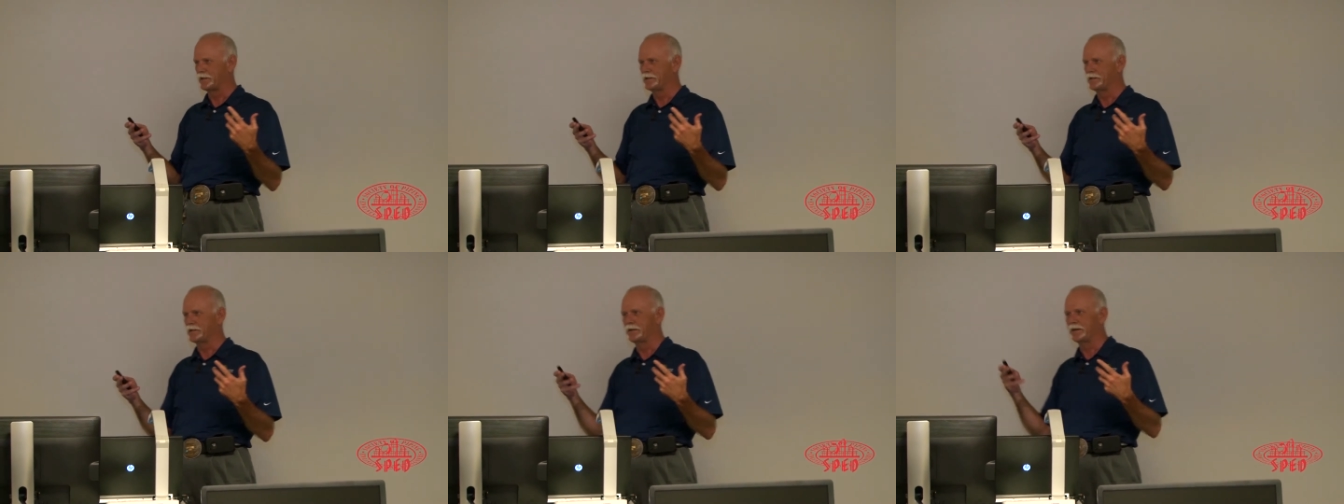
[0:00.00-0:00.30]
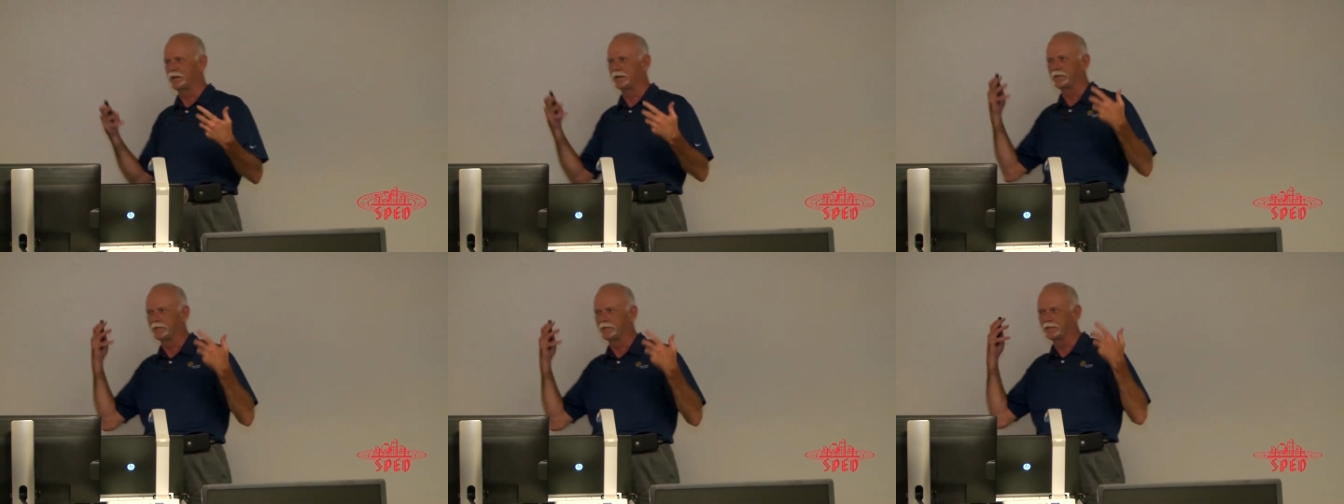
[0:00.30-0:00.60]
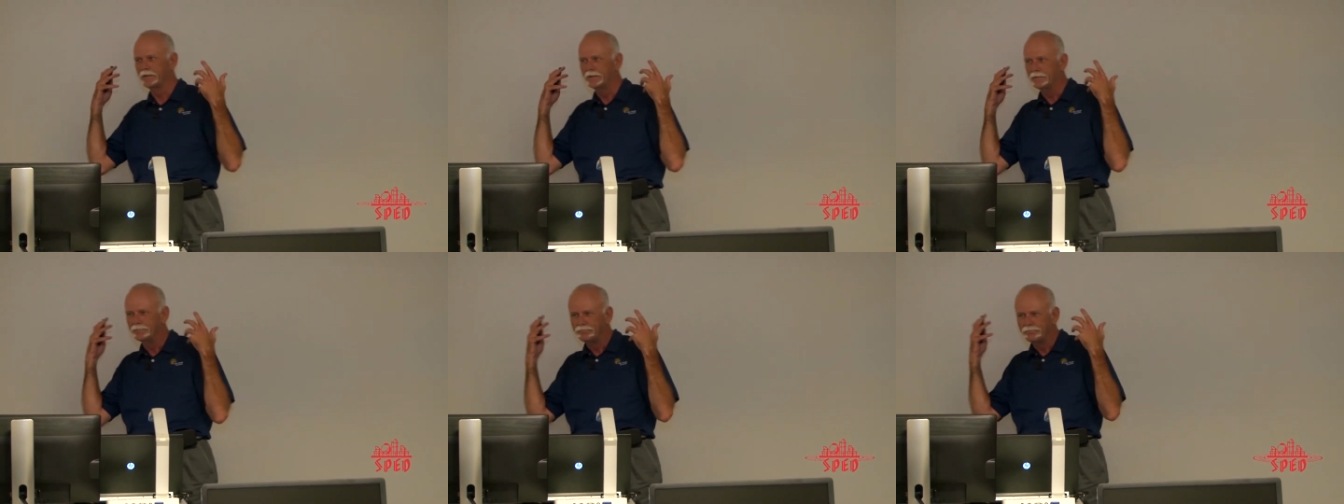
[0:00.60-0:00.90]
engineers.
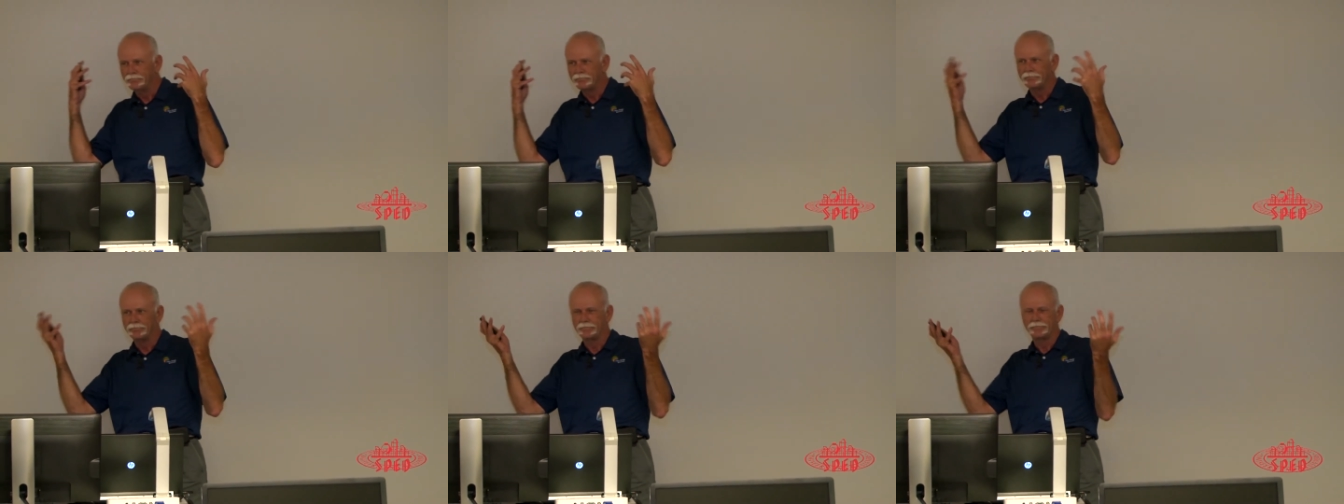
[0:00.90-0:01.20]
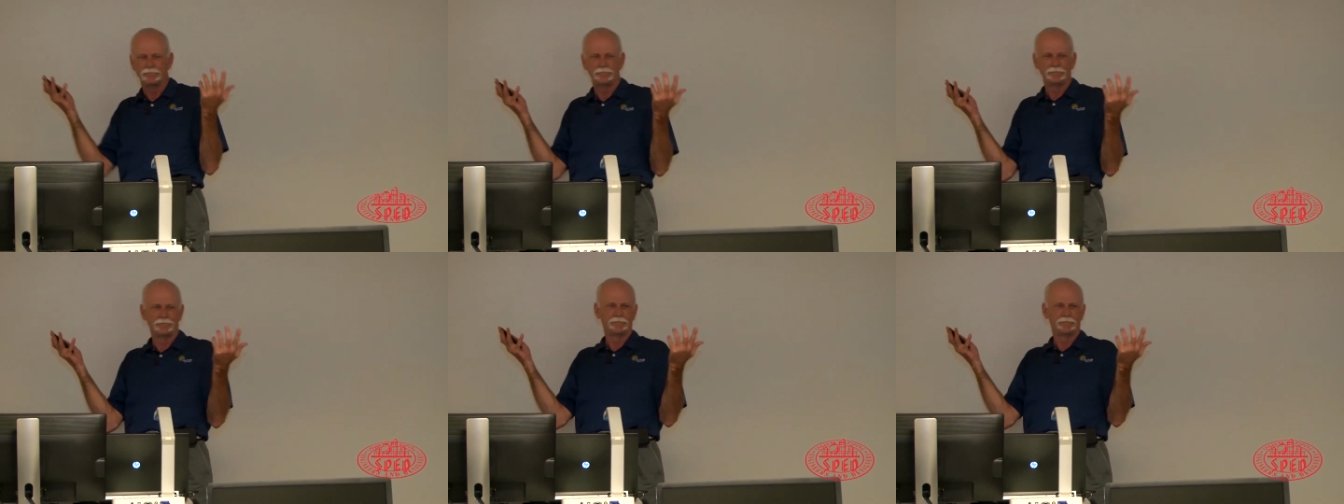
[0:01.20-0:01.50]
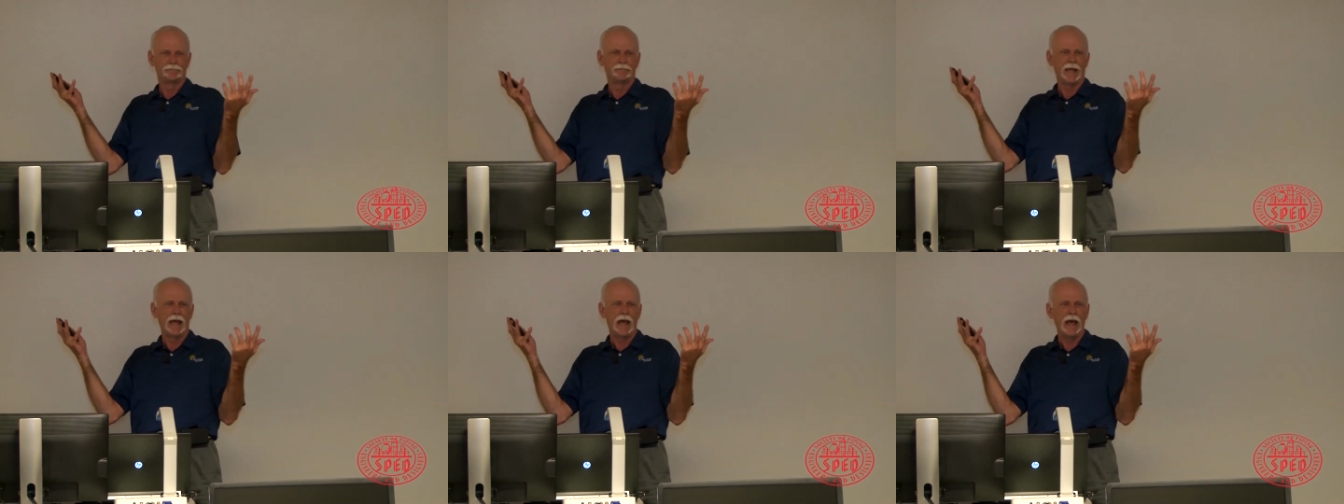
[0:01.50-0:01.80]

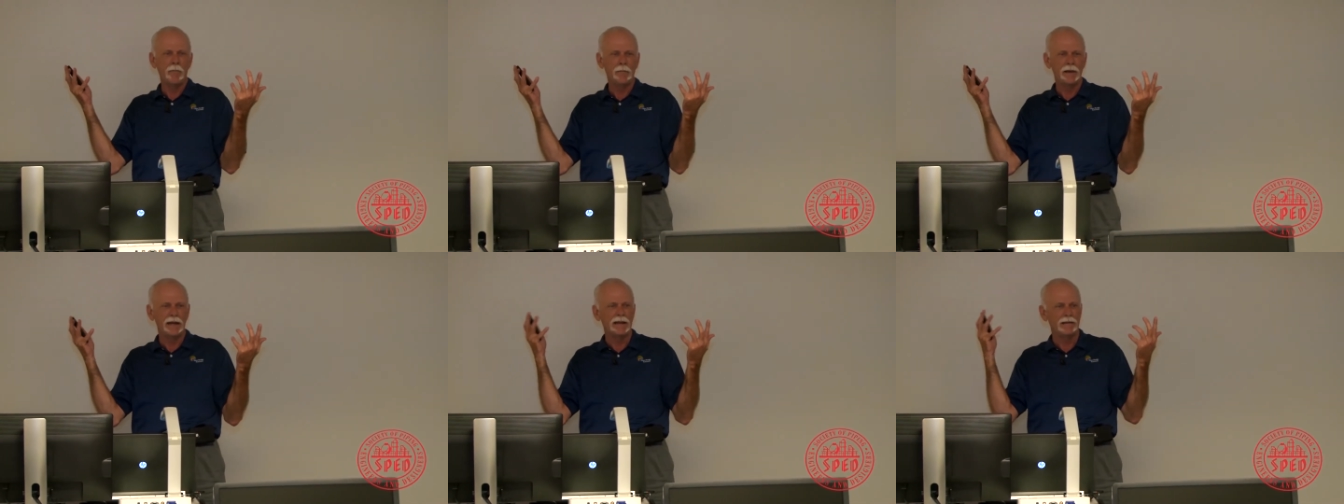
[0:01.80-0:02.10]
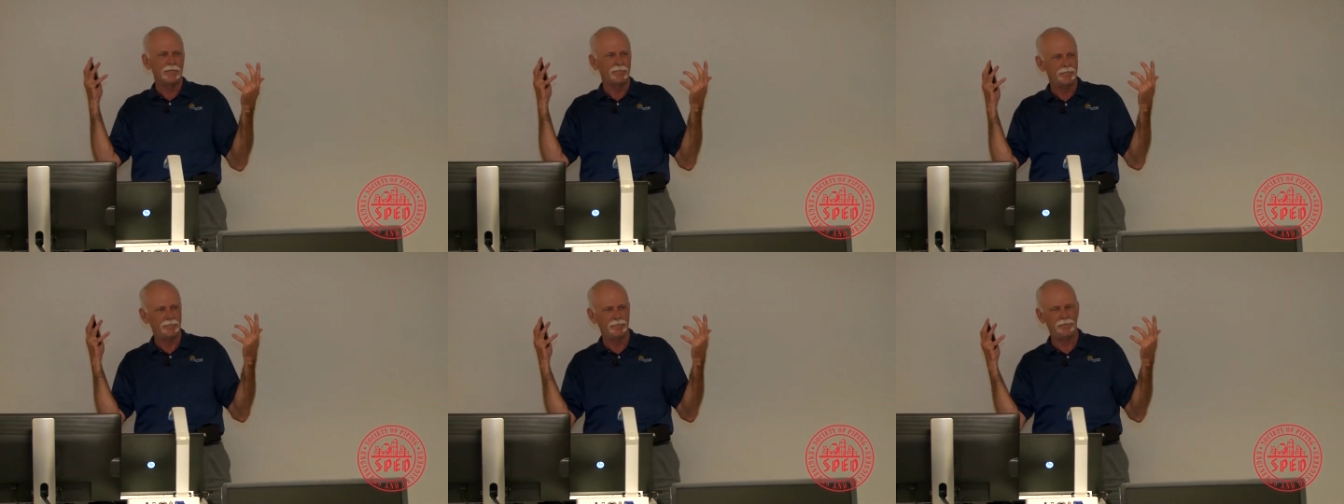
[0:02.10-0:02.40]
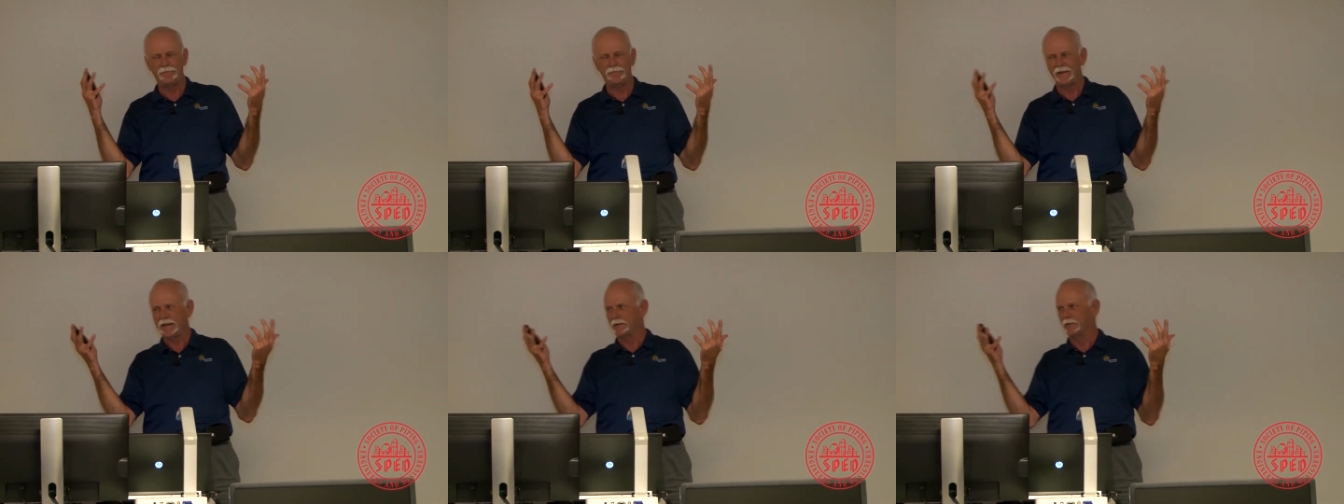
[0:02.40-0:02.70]
How many
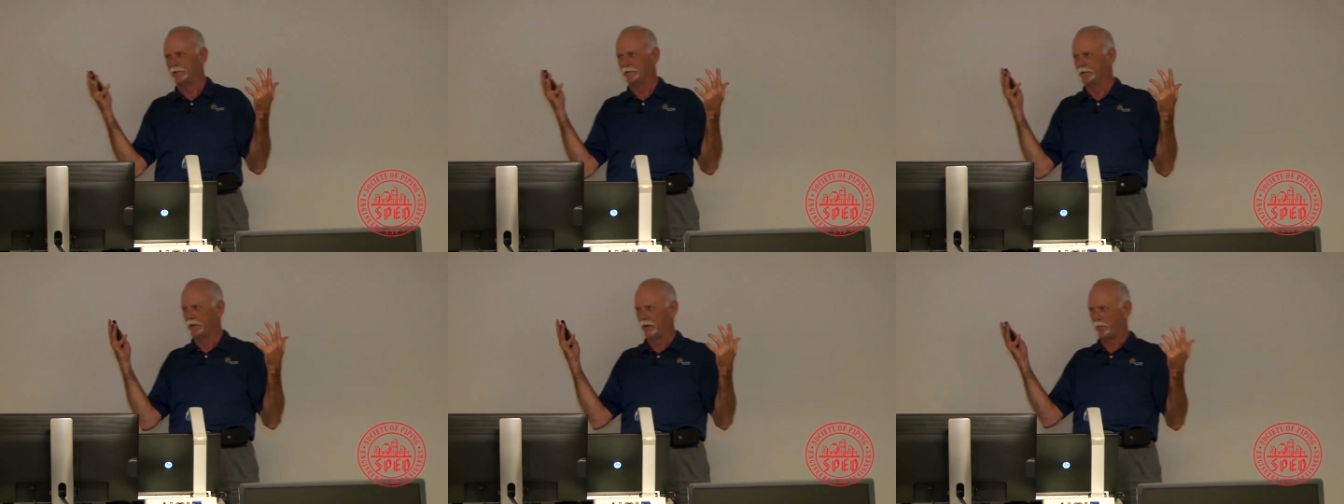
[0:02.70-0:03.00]
field